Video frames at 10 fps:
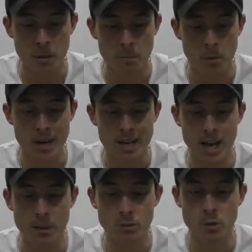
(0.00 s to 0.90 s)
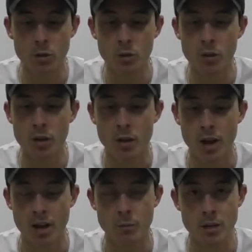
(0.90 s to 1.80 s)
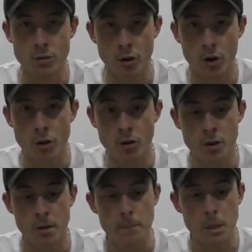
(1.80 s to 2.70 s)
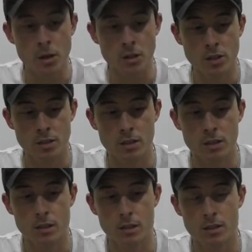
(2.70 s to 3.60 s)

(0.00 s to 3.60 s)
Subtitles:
but when it comes to a retro box,